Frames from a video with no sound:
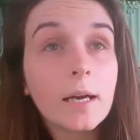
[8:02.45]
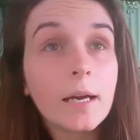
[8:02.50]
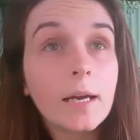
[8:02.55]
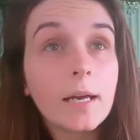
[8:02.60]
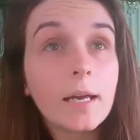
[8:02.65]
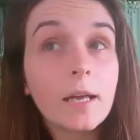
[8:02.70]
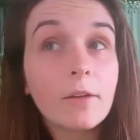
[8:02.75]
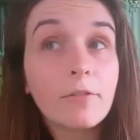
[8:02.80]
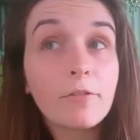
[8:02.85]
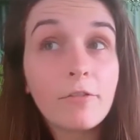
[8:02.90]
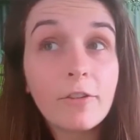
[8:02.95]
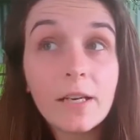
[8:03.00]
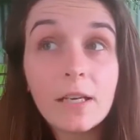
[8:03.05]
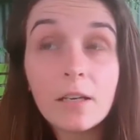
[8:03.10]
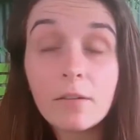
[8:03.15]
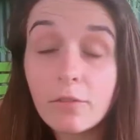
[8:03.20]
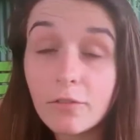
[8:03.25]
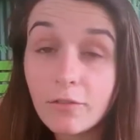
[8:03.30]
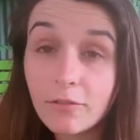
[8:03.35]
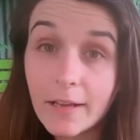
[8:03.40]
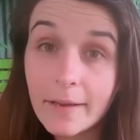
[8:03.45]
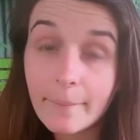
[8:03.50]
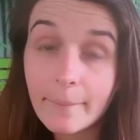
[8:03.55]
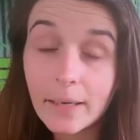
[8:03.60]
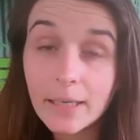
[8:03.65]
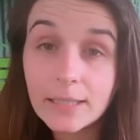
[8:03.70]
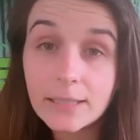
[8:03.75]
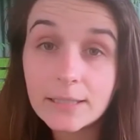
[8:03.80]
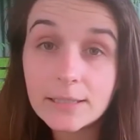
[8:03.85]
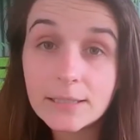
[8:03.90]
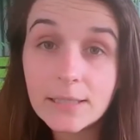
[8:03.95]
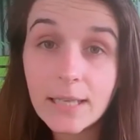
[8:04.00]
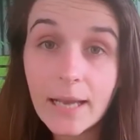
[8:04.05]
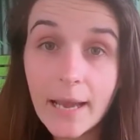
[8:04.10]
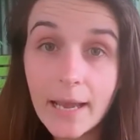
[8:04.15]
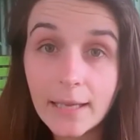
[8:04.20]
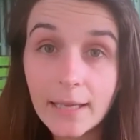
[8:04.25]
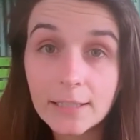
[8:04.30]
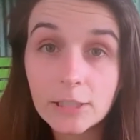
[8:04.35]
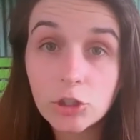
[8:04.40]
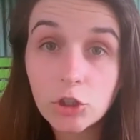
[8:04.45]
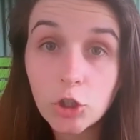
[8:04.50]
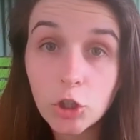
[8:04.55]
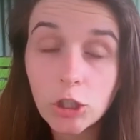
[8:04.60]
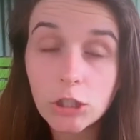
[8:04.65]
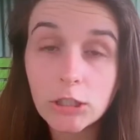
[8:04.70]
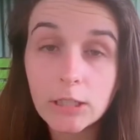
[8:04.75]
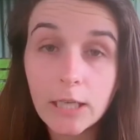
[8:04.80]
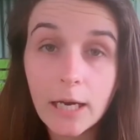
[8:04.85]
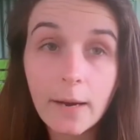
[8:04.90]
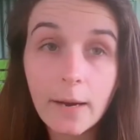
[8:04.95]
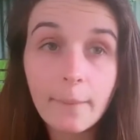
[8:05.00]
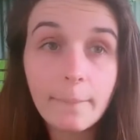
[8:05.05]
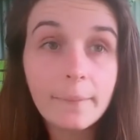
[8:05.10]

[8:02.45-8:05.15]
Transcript: a friend of a flatmate had turned up,